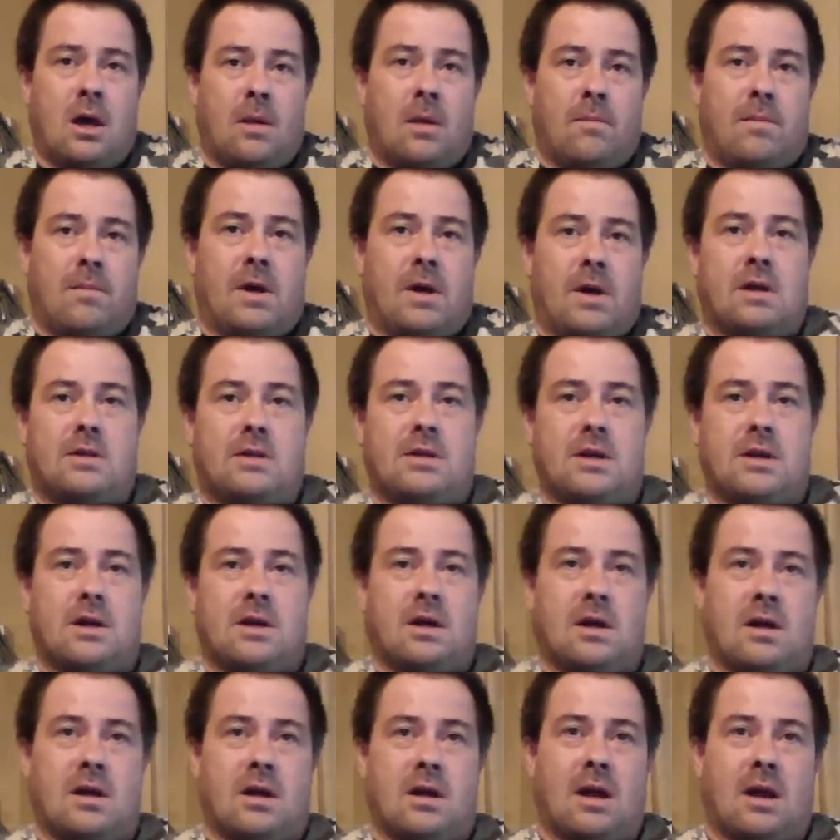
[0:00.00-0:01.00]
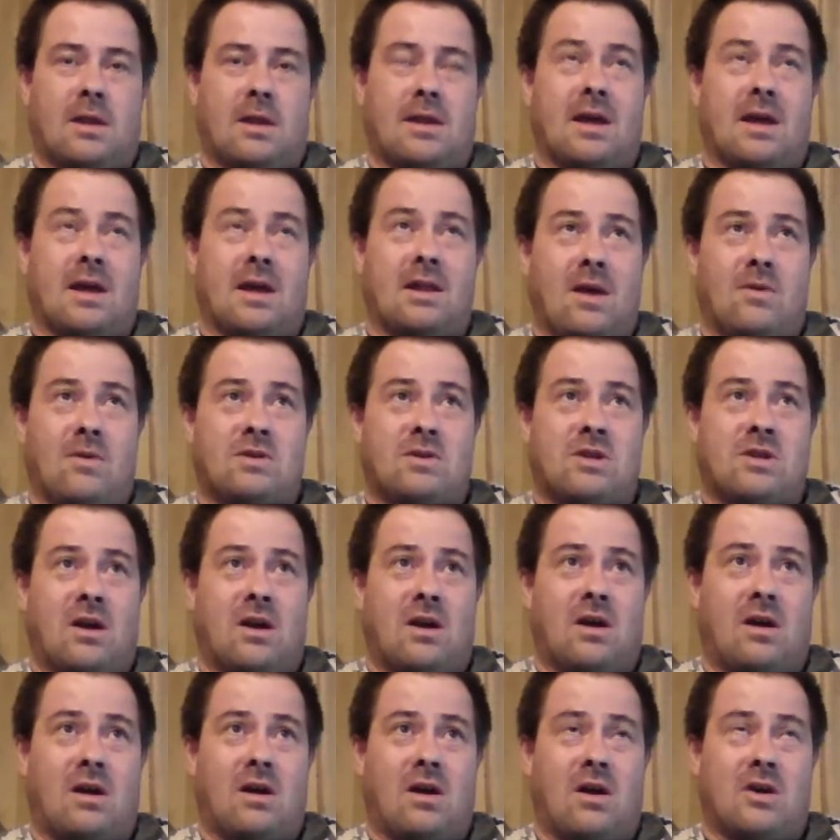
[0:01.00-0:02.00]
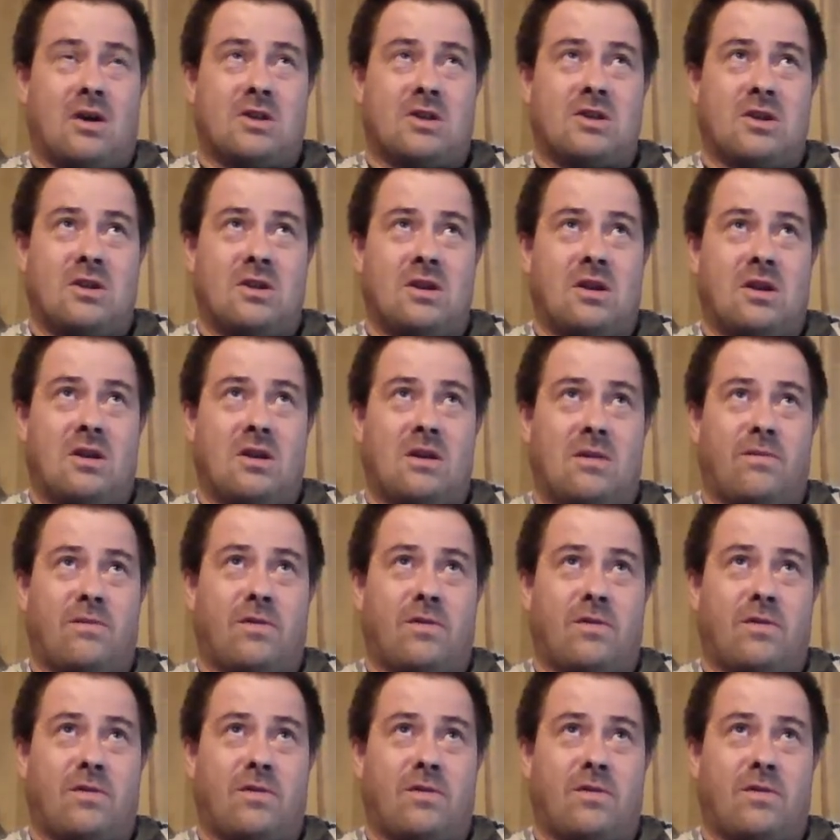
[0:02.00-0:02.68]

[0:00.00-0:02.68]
But I think that was also the